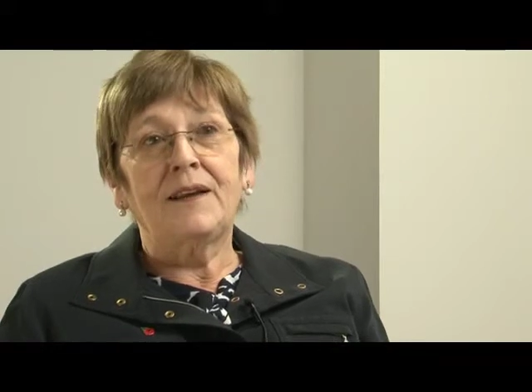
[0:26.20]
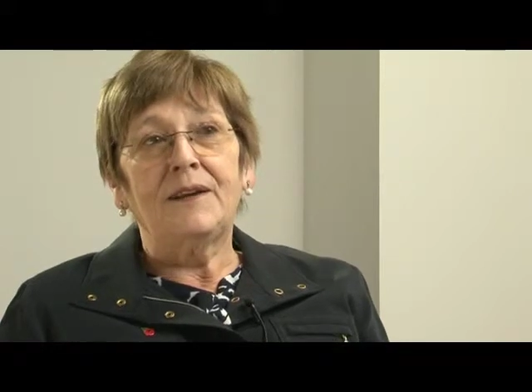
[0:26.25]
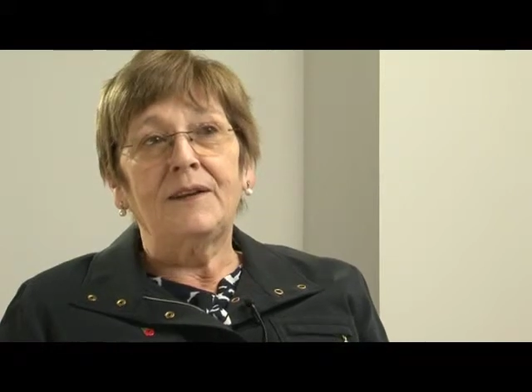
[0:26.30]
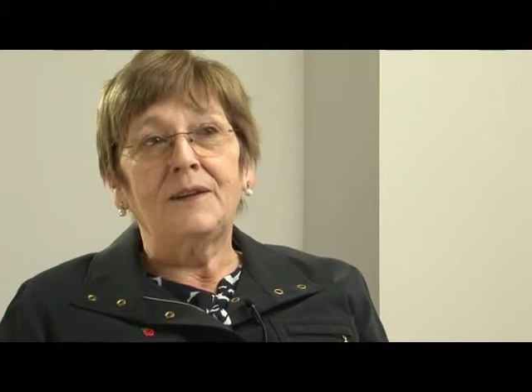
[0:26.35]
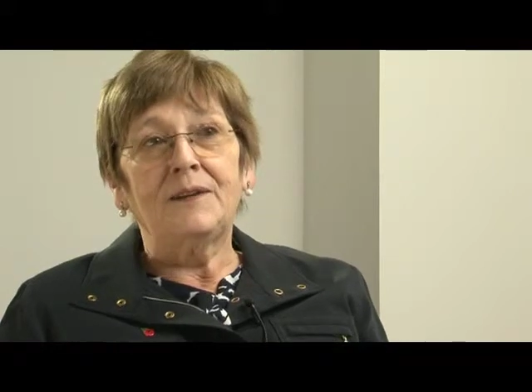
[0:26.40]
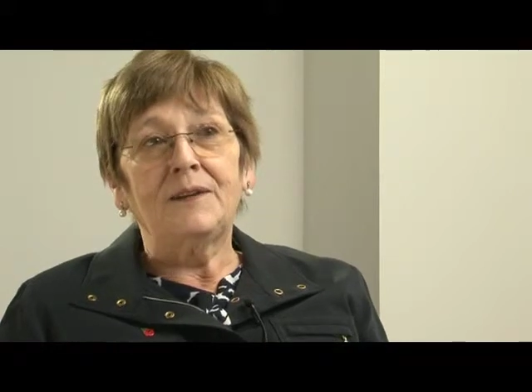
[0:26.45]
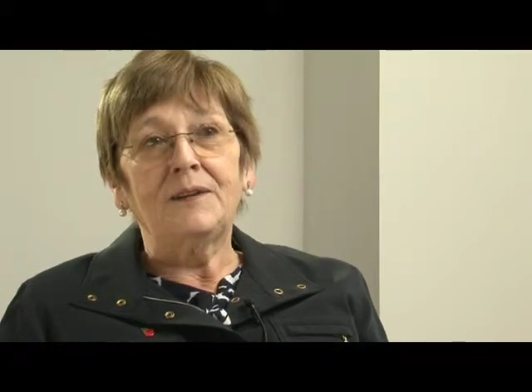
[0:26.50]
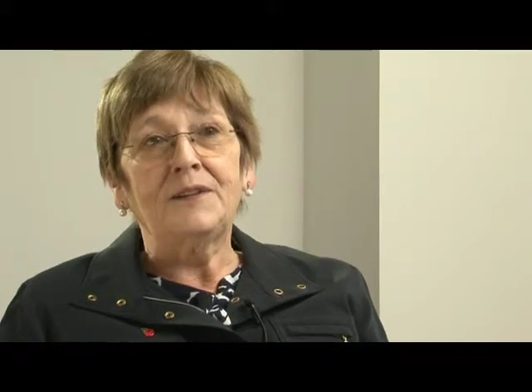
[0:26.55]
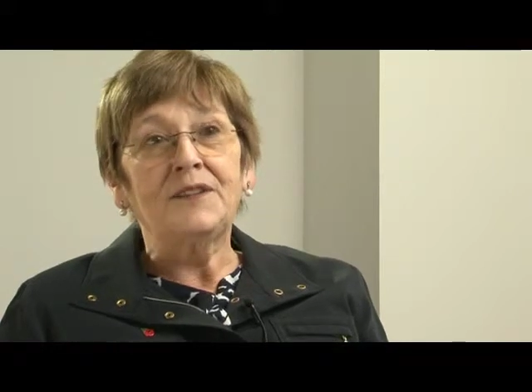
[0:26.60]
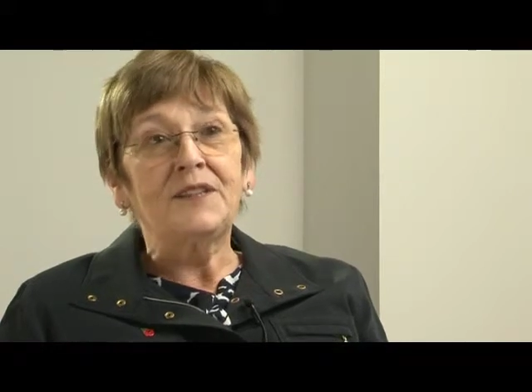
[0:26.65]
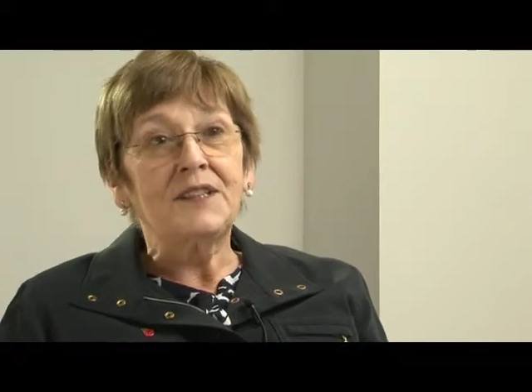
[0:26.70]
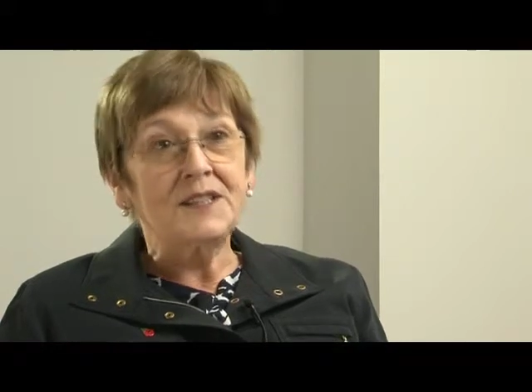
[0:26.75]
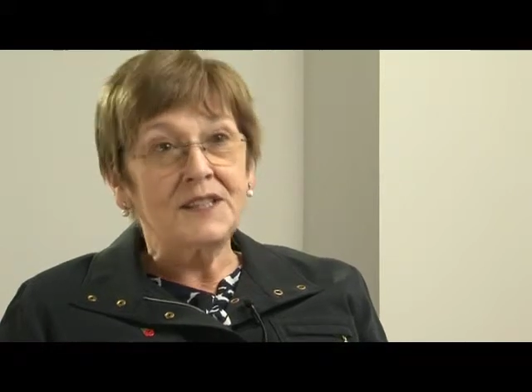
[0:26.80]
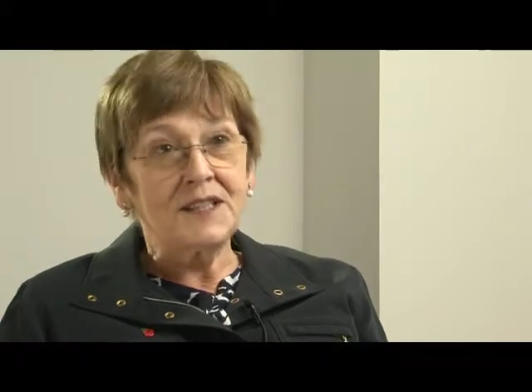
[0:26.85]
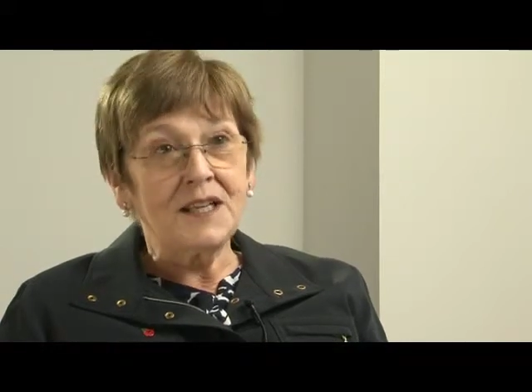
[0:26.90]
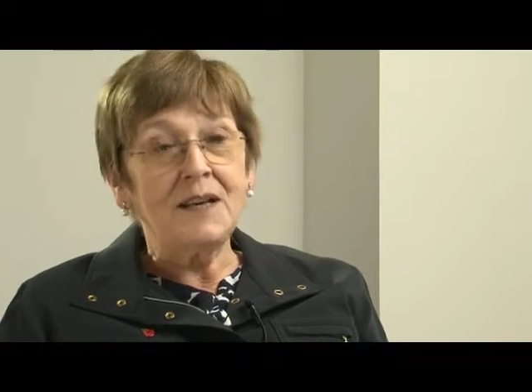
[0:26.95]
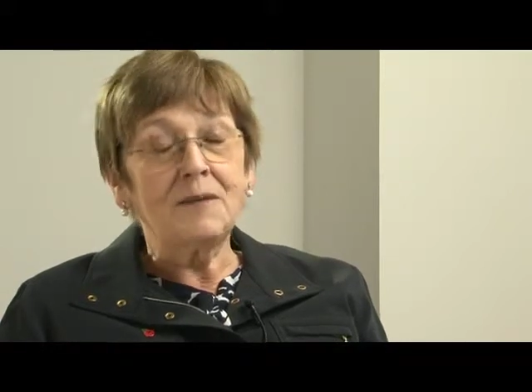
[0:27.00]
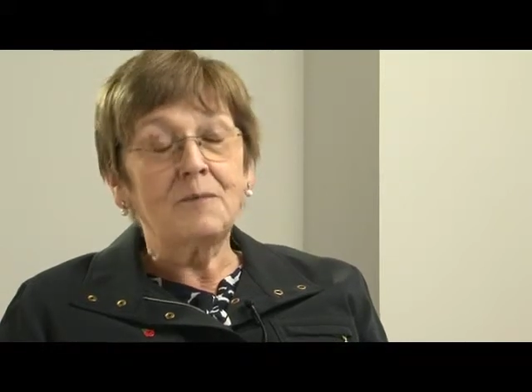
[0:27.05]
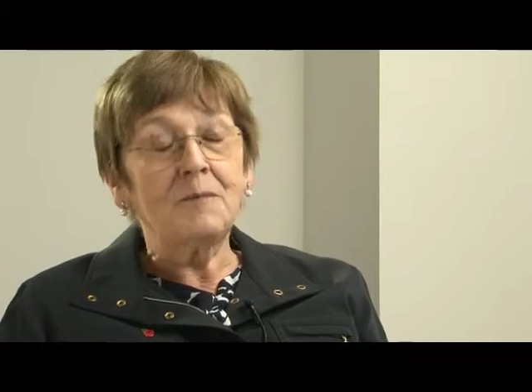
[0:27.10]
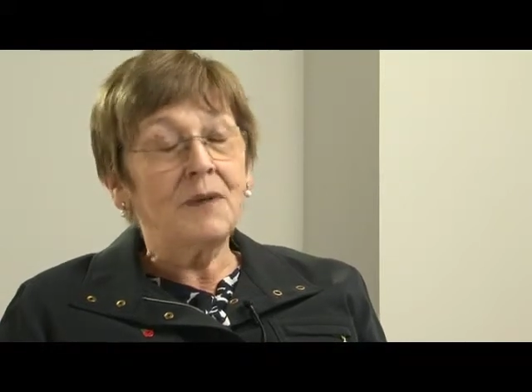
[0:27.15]
uh, the
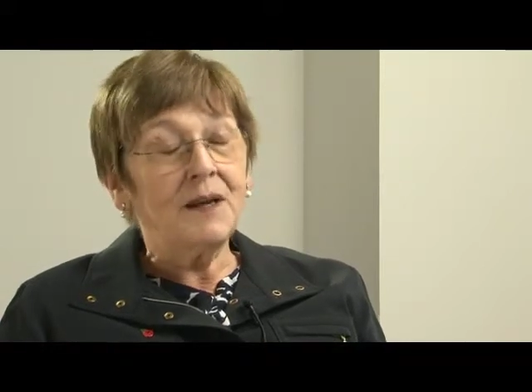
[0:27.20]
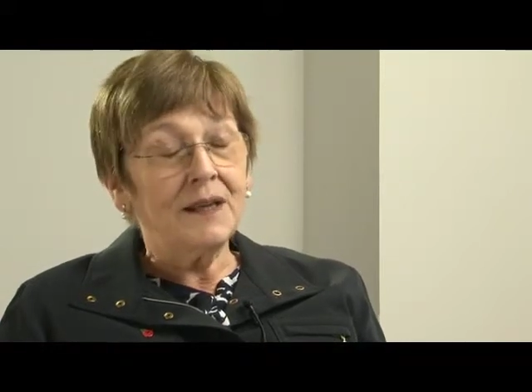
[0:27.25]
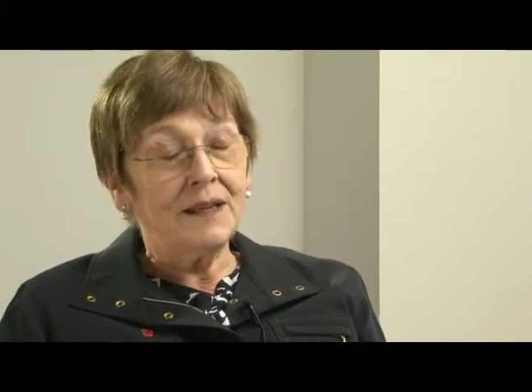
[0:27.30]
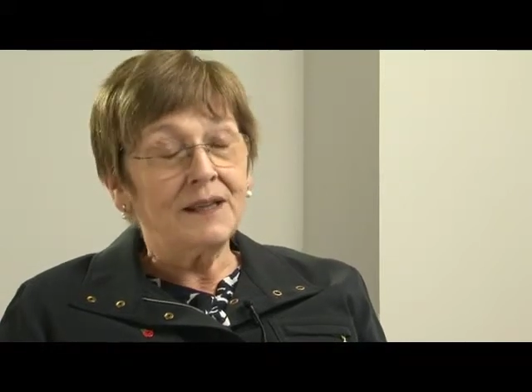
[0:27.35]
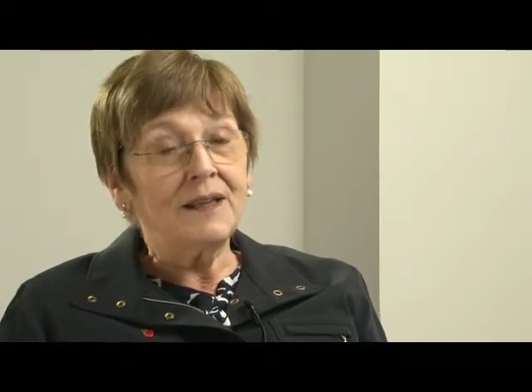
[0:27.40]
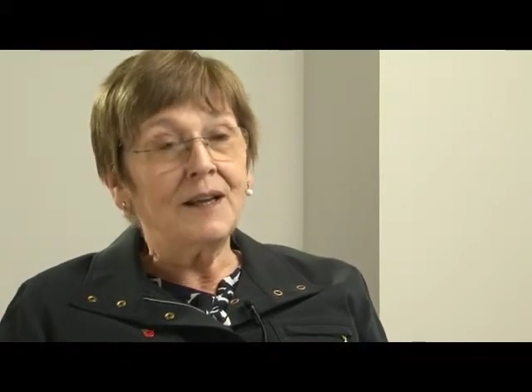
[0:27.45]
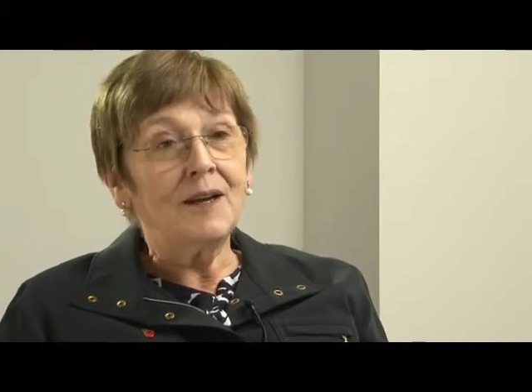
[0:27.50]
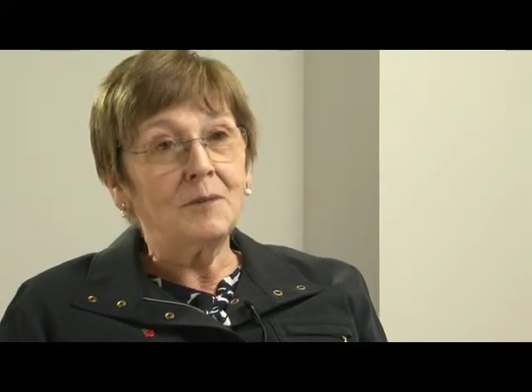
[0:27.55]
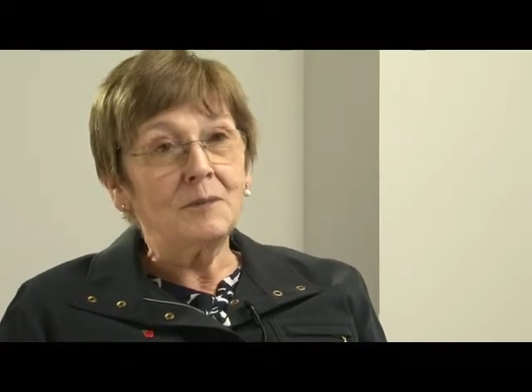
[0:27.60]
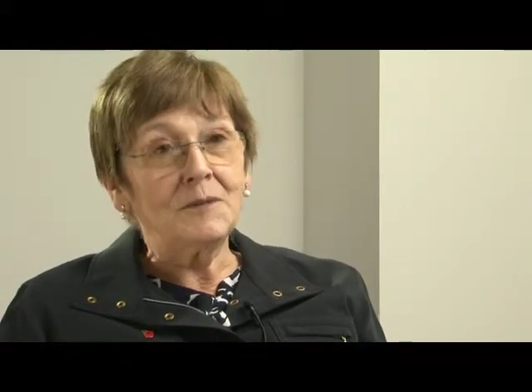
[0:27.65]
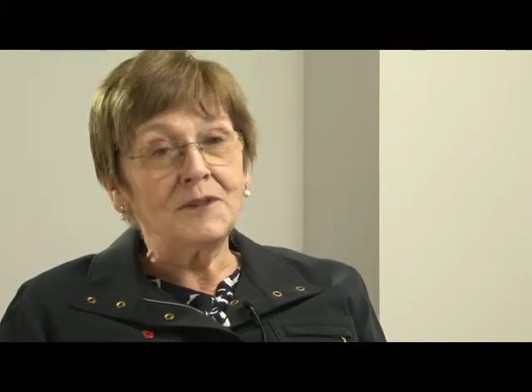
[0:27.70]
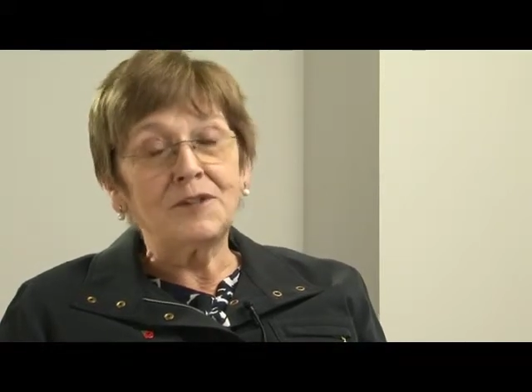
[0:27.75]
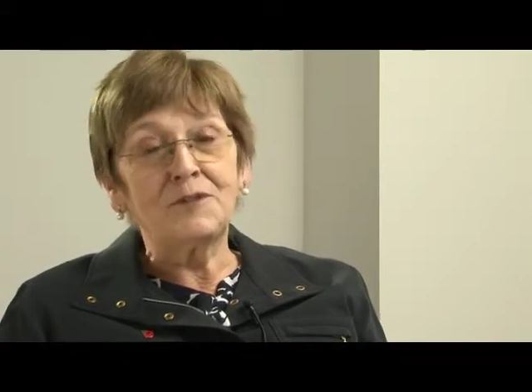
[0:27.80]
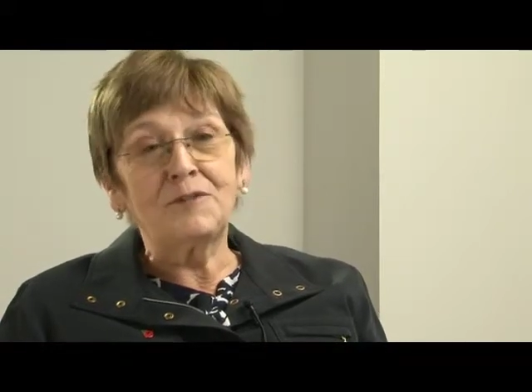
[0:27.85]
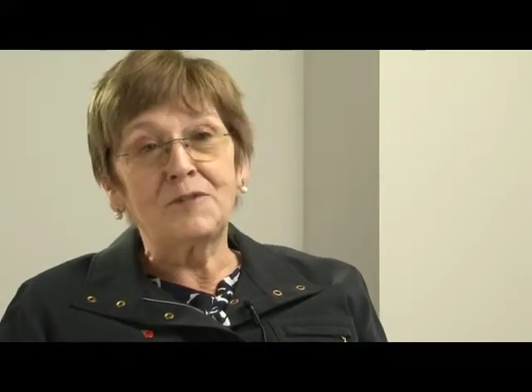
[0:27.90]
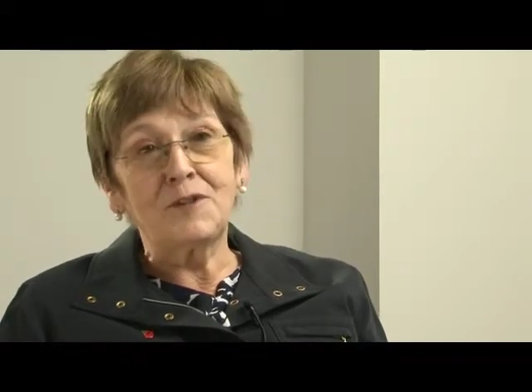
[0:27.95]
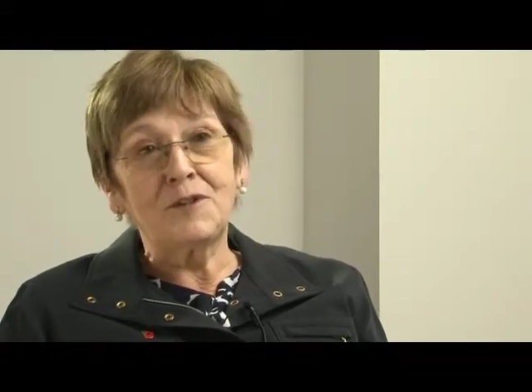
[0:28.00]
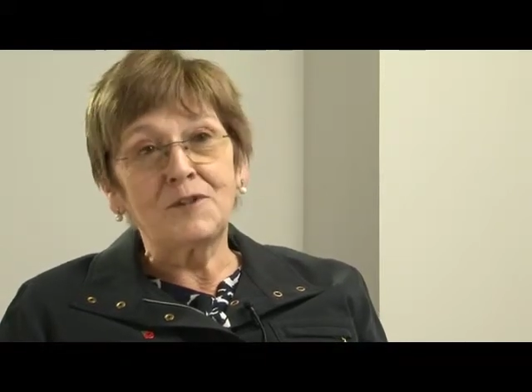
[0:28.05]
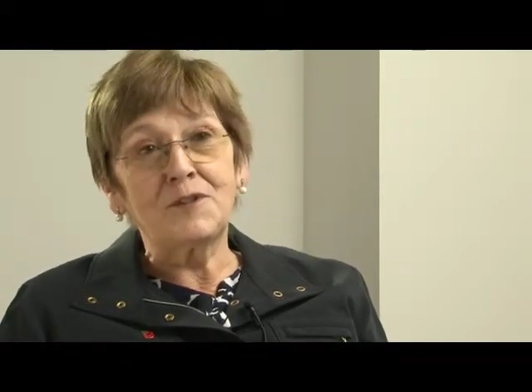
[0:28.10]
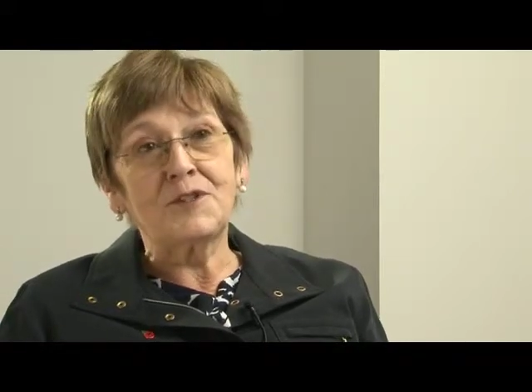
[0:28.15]
time might come in the
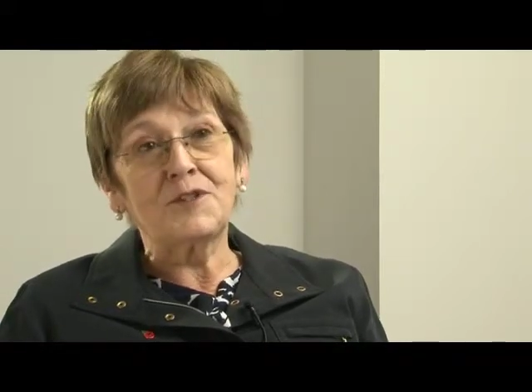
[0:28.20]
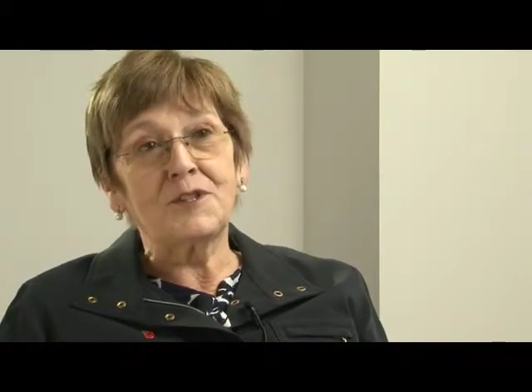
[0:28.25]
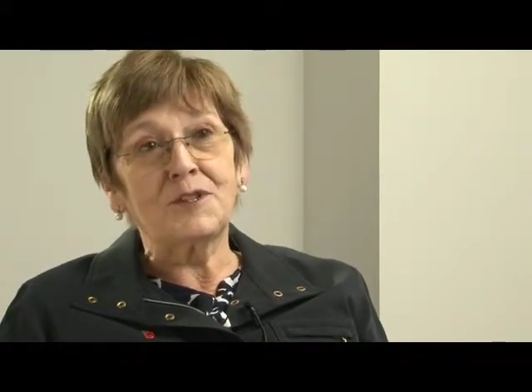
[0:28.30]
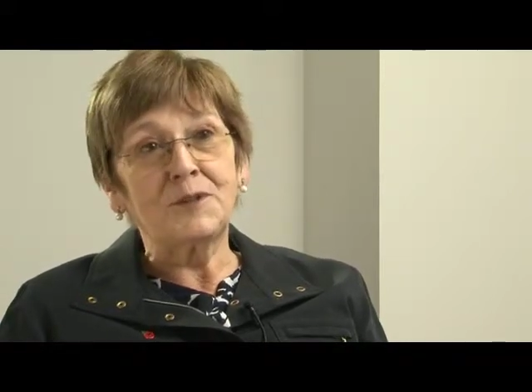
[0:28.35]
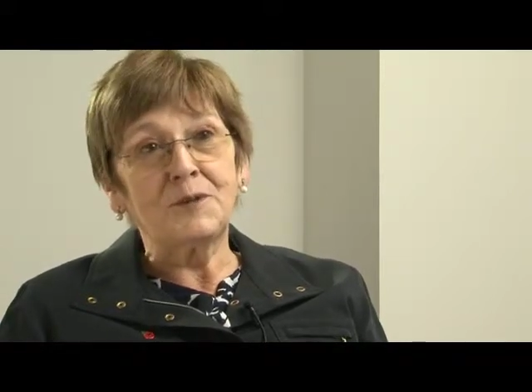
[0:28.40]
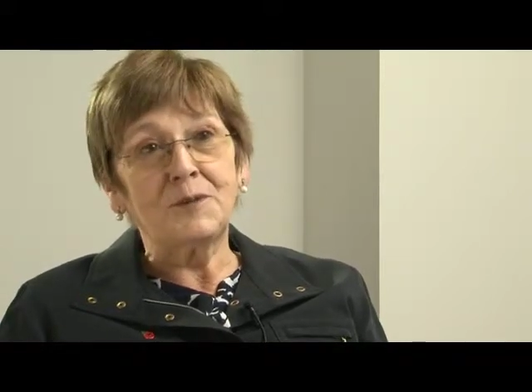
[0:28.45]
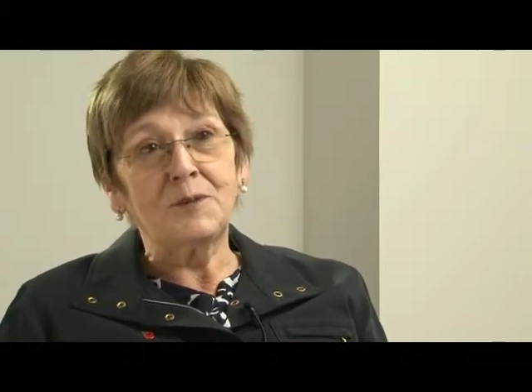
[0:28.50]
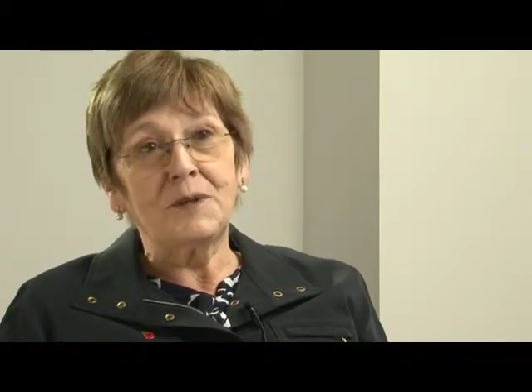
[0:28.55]
future